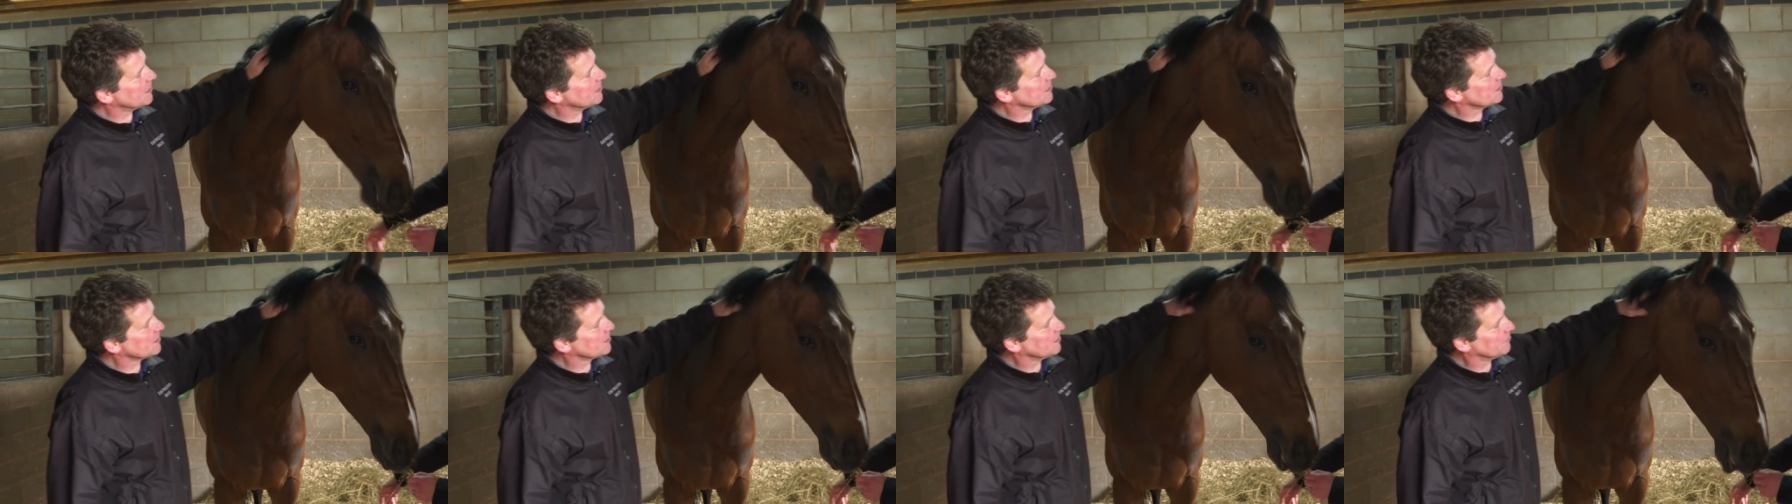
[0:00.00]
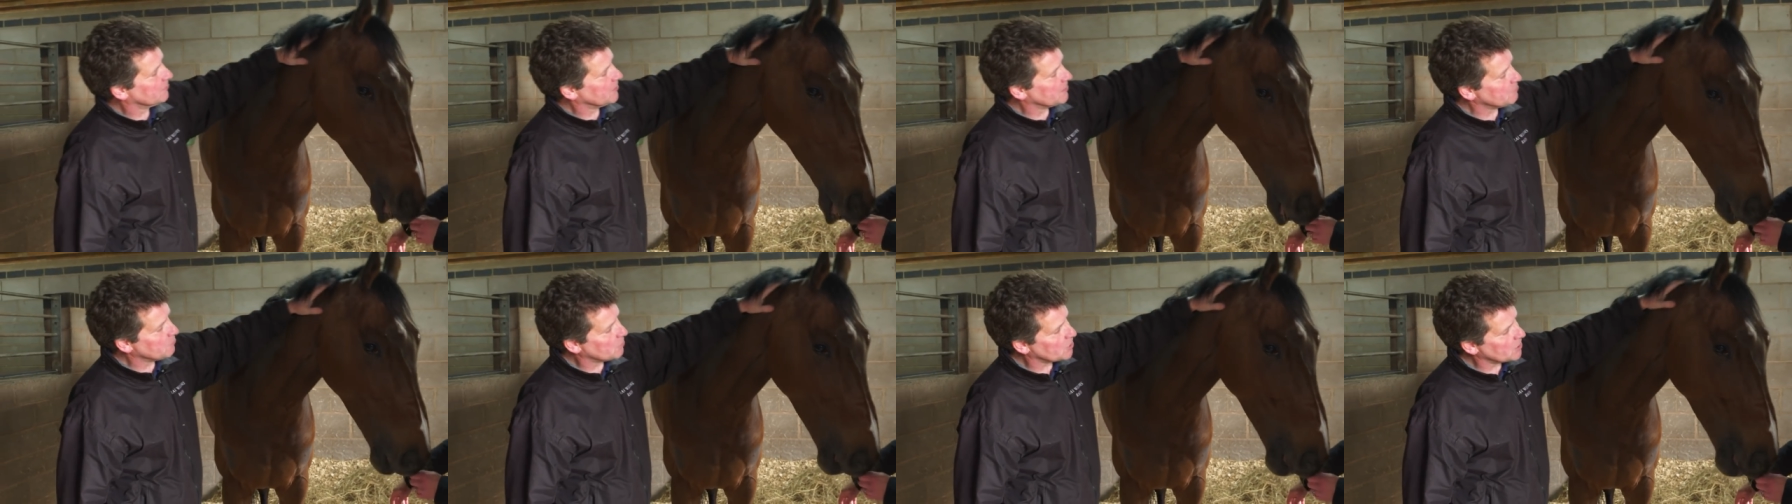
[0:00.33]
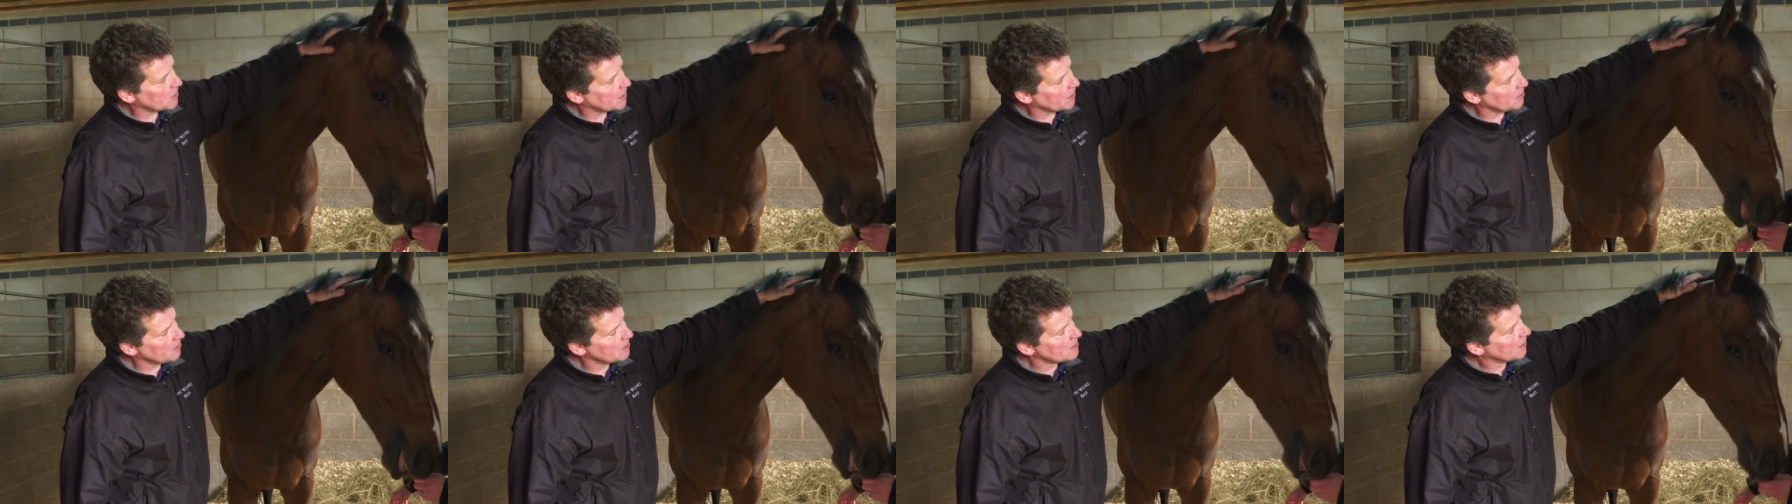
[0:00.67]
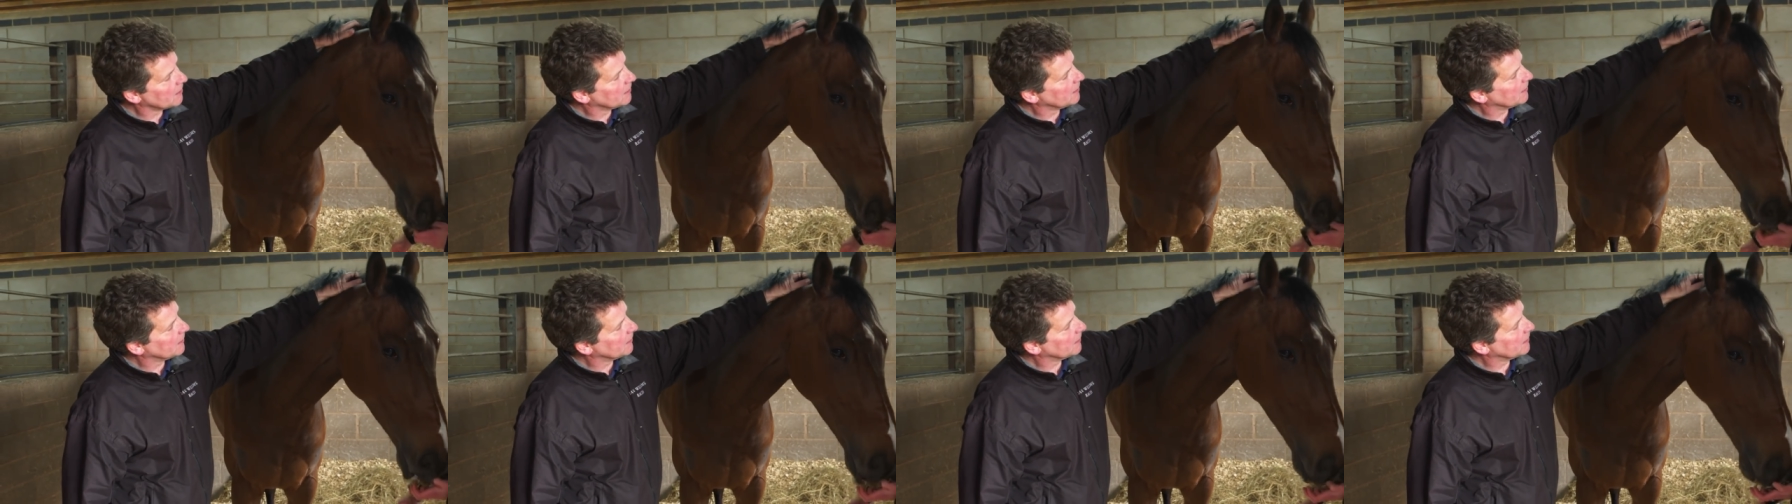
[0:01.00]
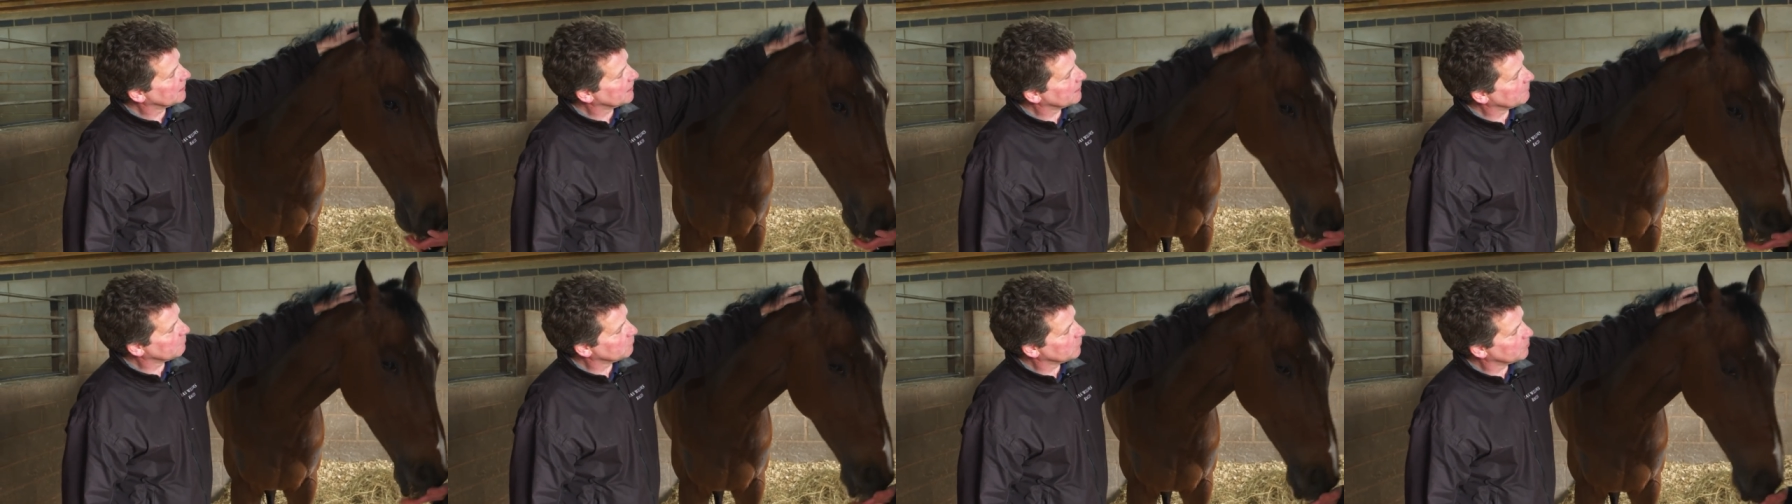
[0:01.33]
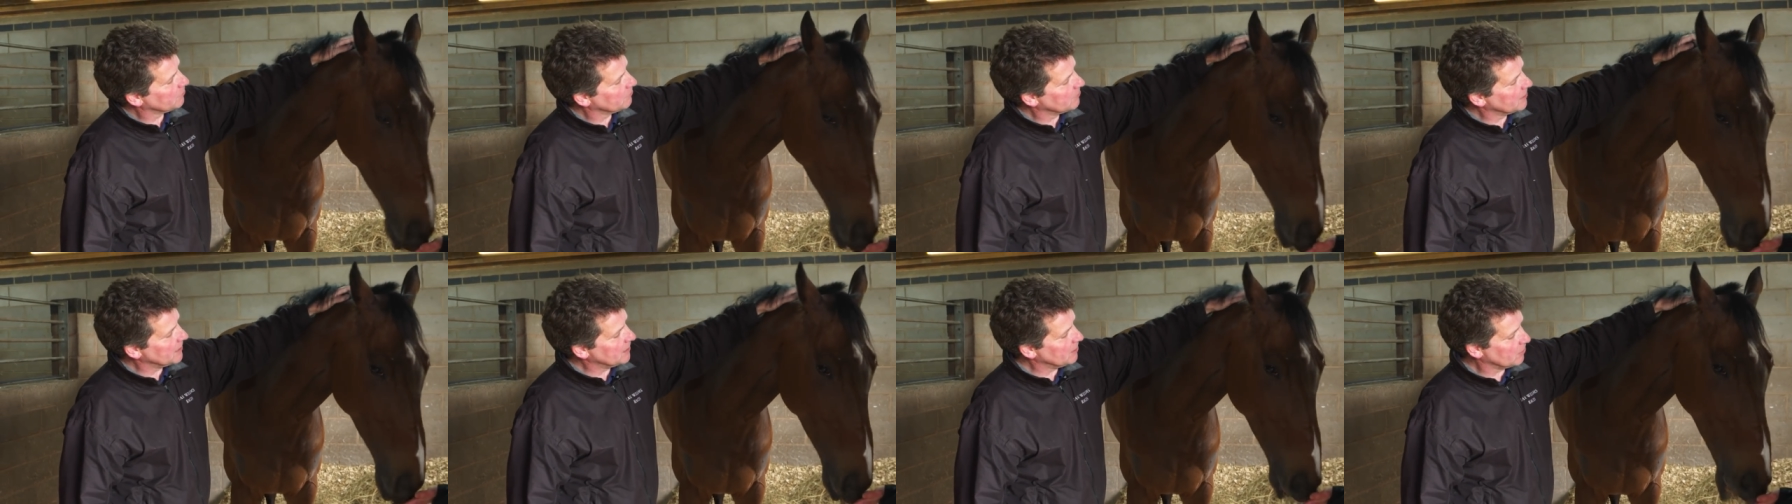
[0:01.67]
ask of him. So um, we're
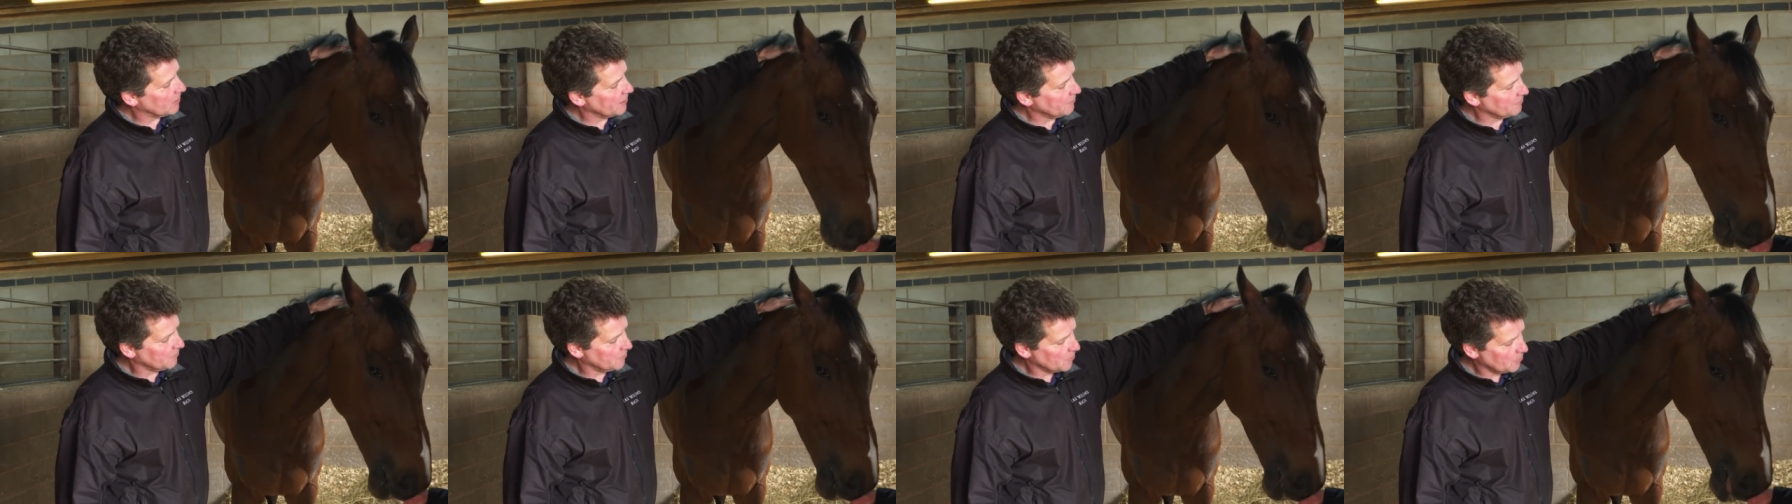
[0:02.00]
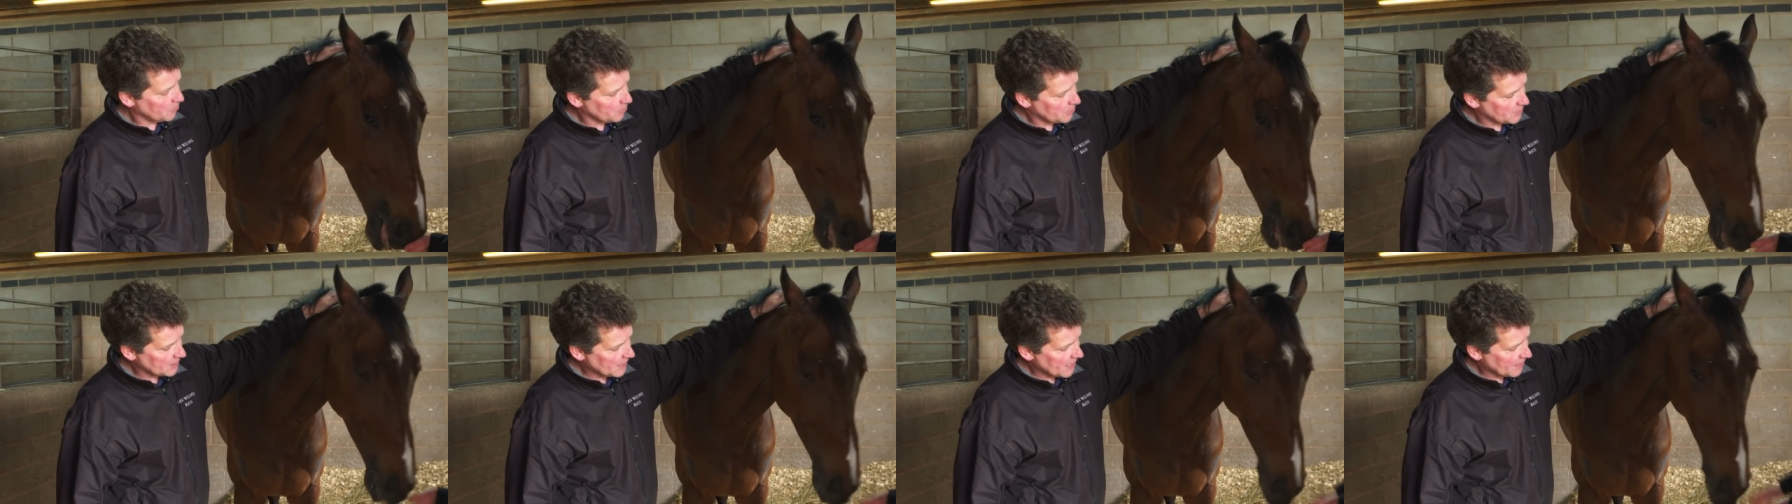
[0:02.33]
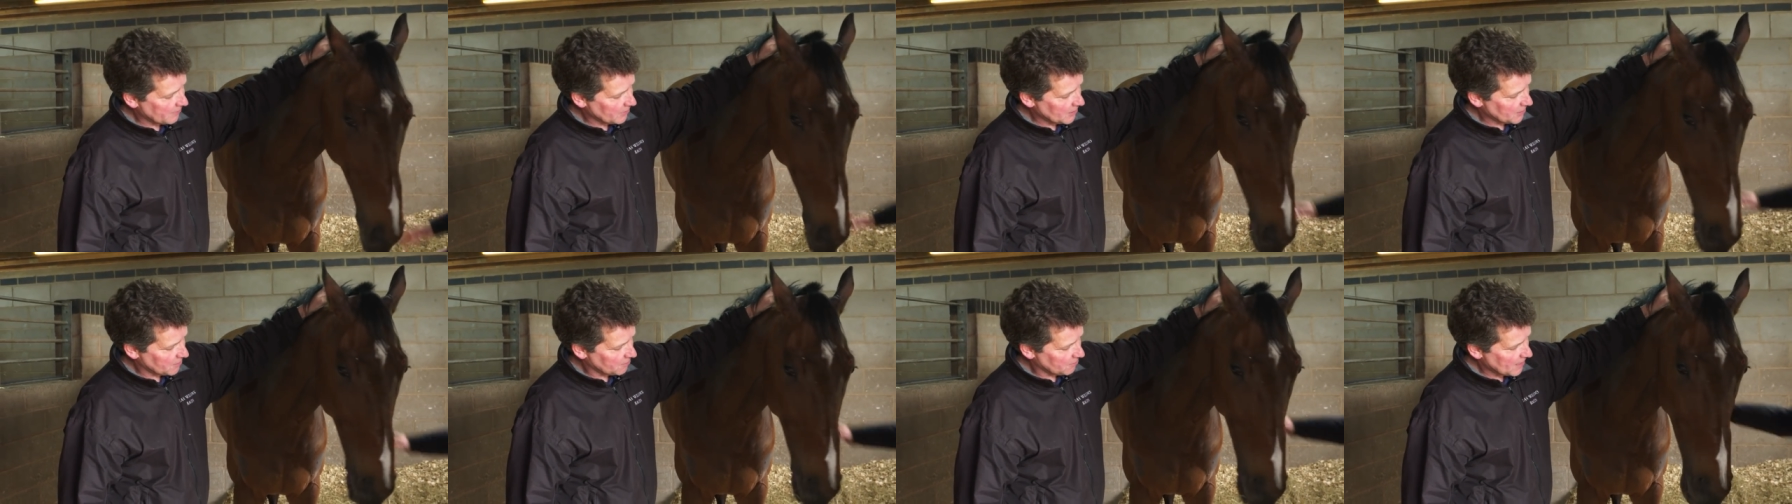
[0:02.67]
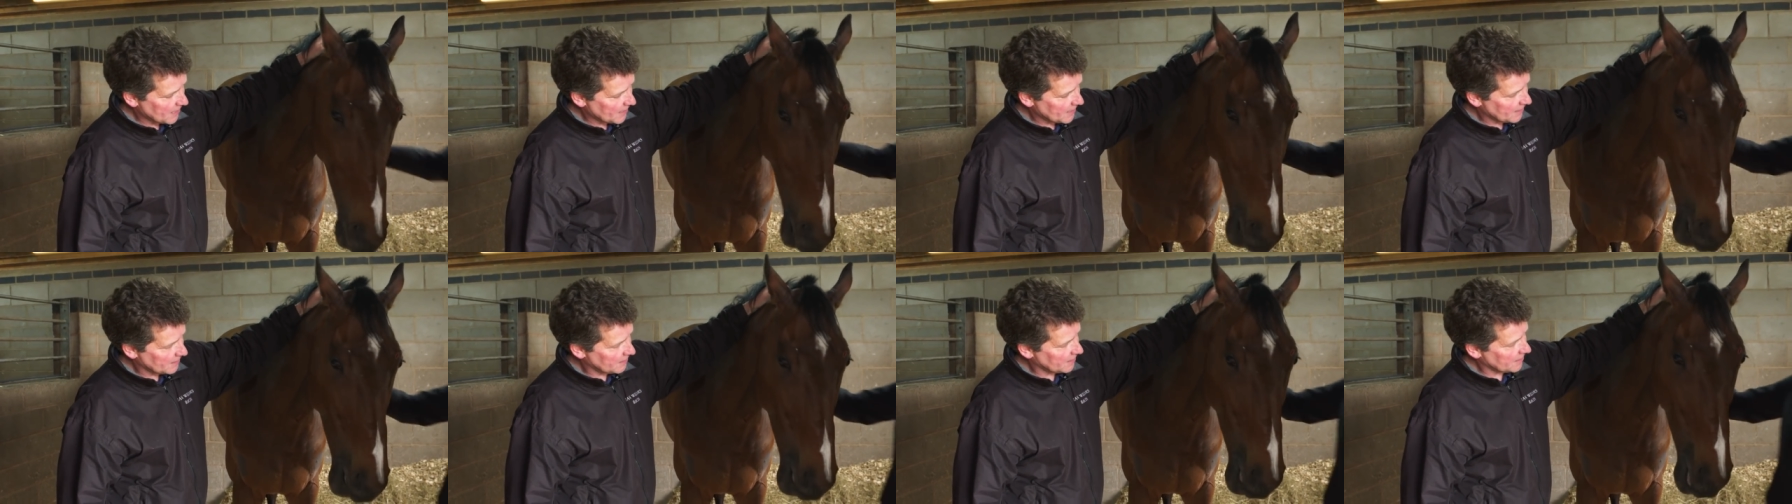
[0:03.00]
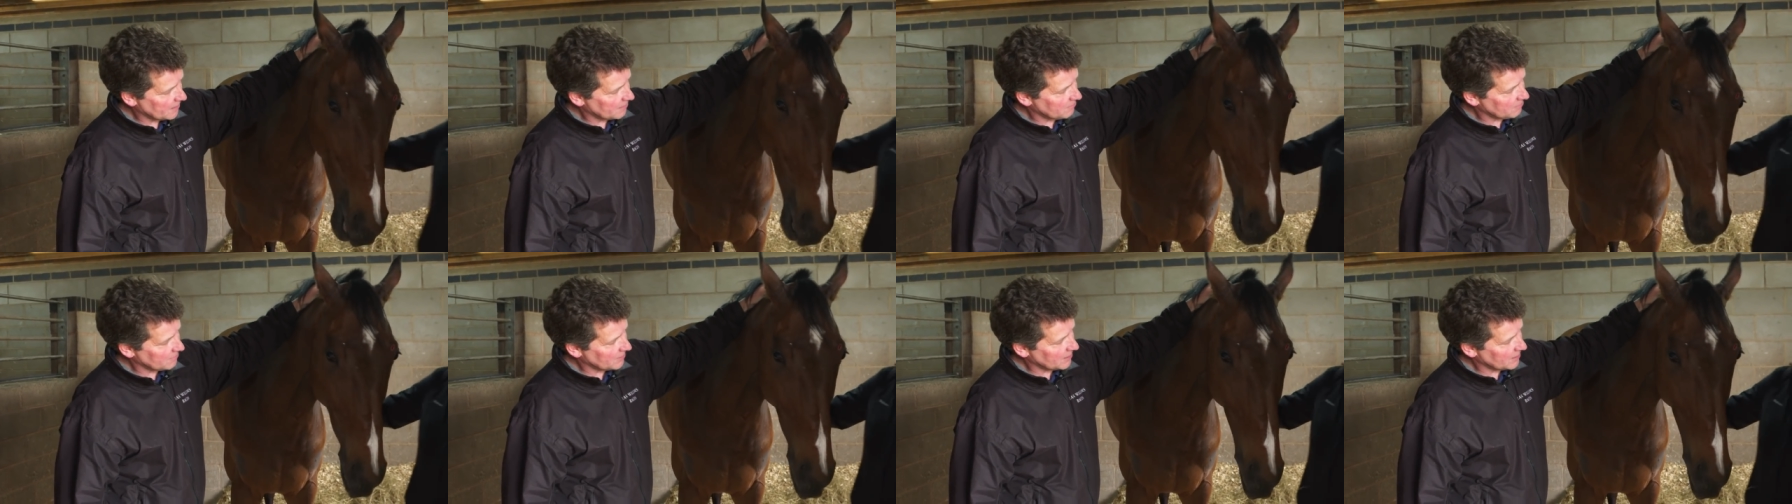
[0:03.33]
really looking forward to having a crack at a,